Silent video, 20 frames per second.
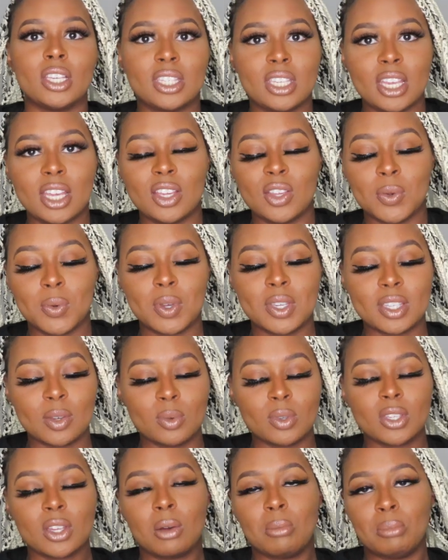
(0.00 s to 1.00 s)
seen You because it
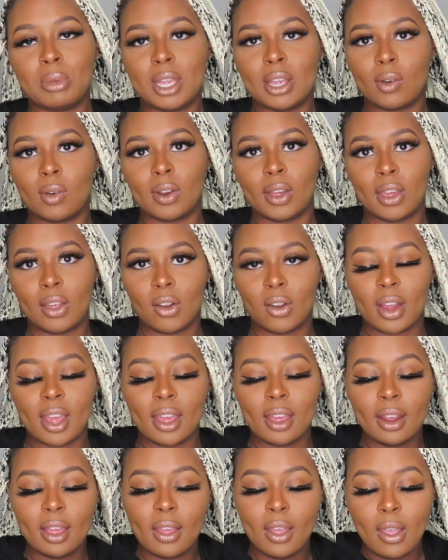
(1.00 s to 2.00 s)
was so big on the
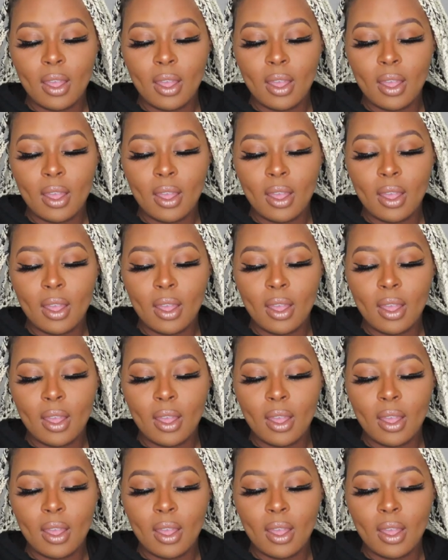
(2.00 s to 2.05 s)
internet,